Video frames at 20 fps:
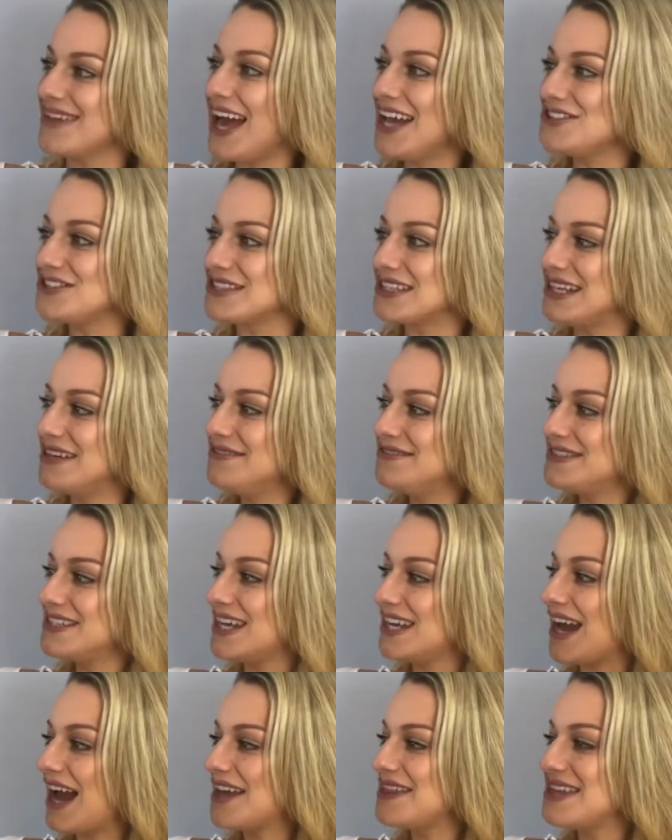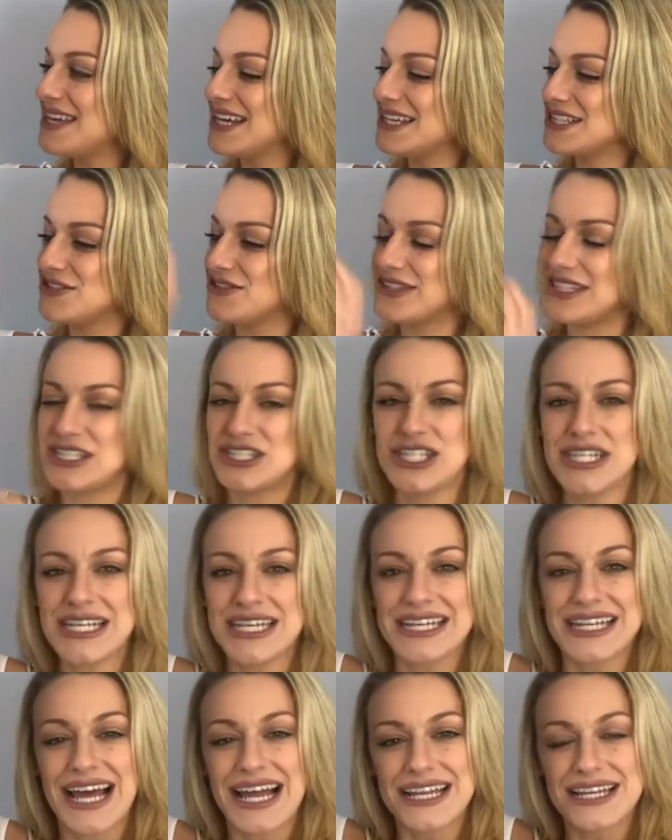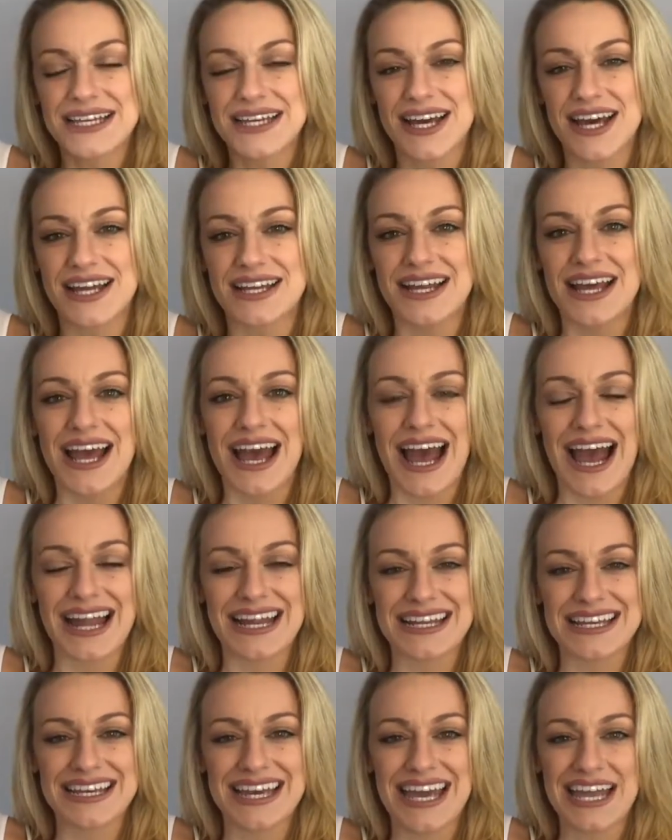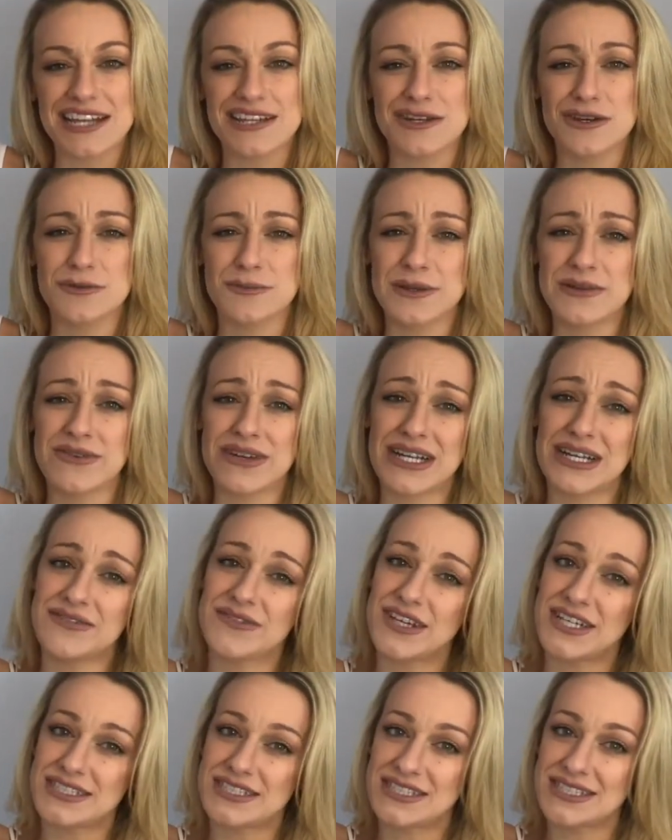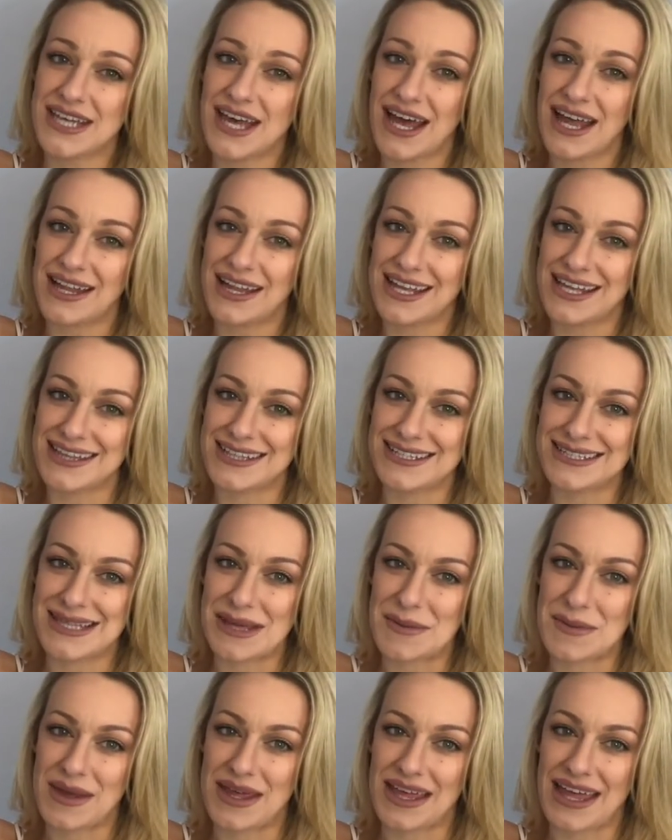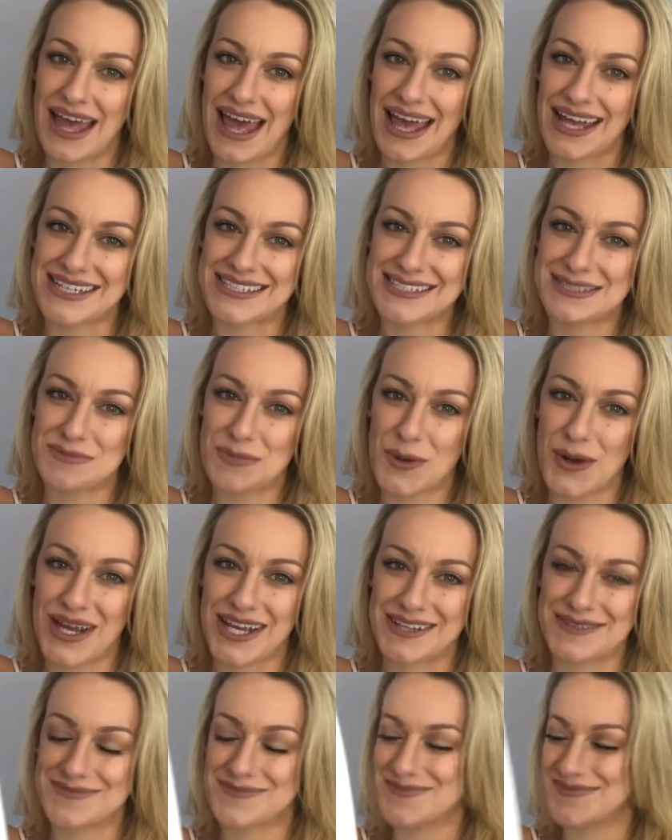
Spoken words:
I just loved it. I think it's really chic and elegant. And again, it'll be really versatile in the summer and spring.